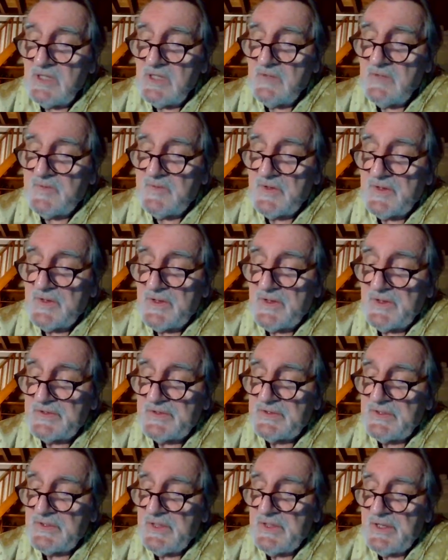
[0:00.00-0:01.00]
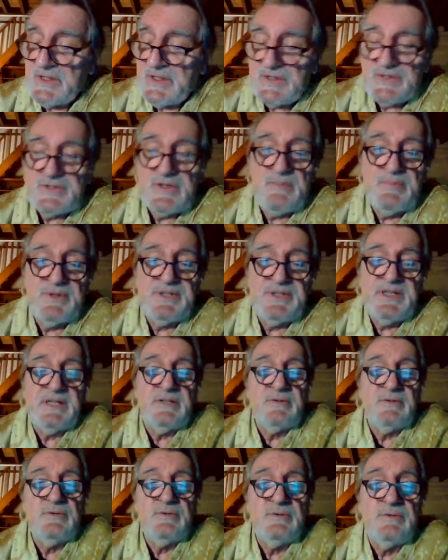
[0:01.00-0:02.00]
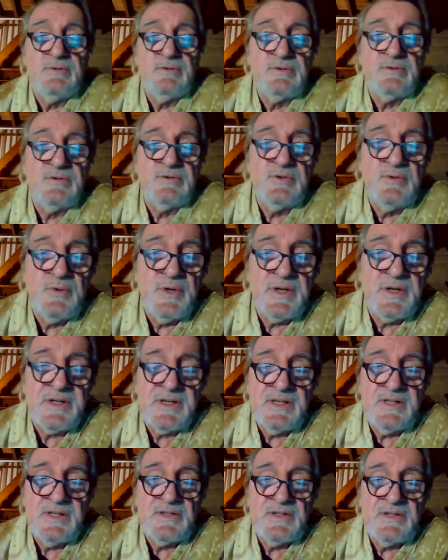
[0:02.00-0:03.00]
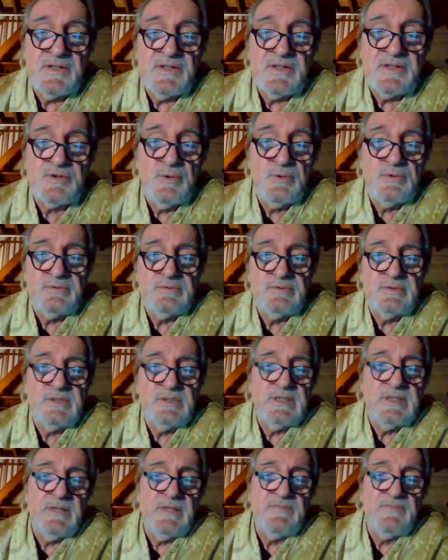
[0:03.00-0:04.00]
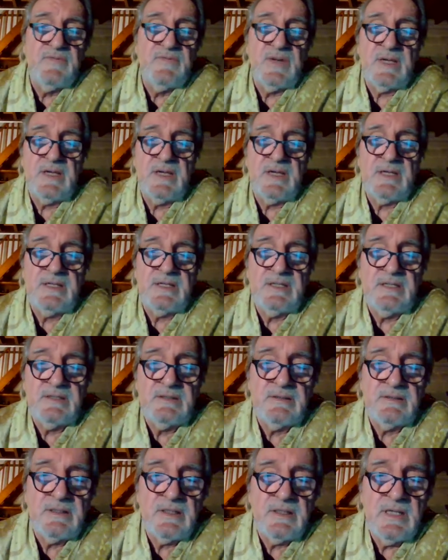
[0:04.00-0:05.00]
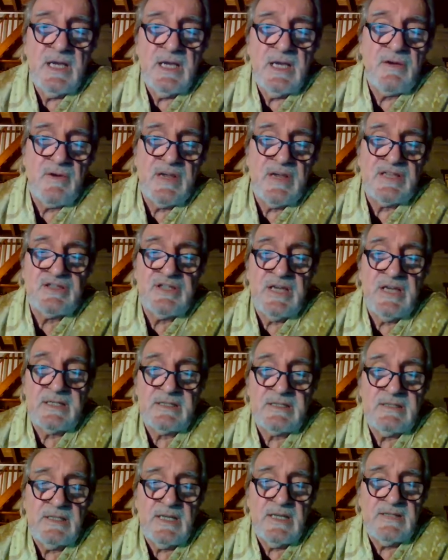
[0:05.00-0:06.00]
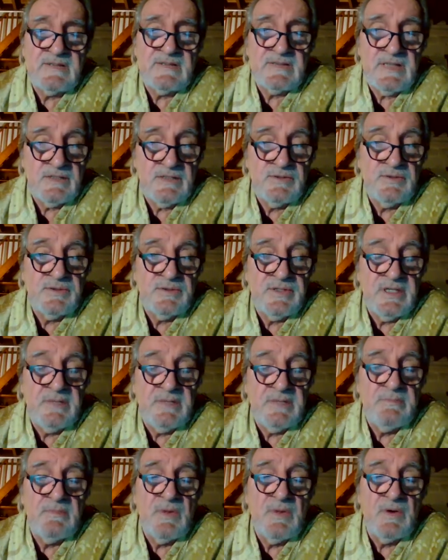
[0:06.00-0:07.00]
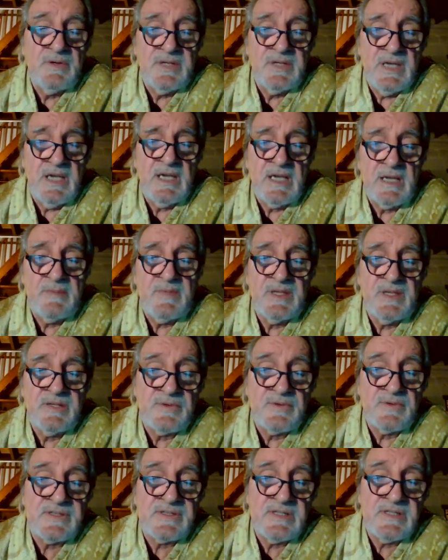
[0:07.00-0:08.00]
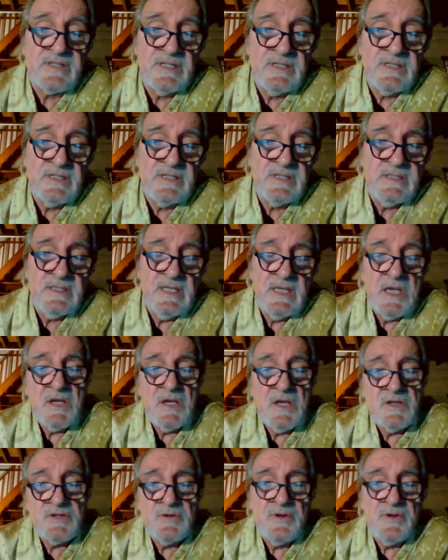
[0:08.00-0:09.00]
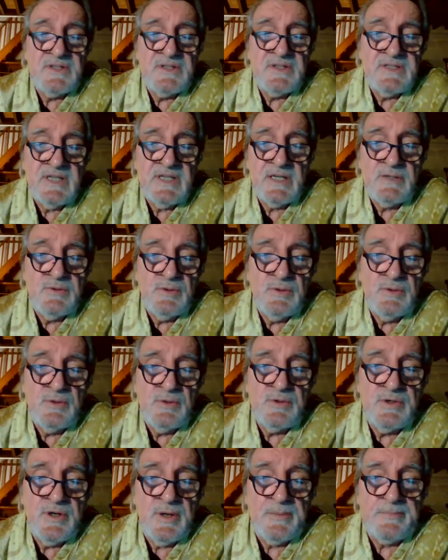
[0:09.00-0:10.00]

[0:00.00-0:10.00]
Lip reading: for somebody to work in the school in Rajghat. And I said to him, okay, I am interested. So he said, do come.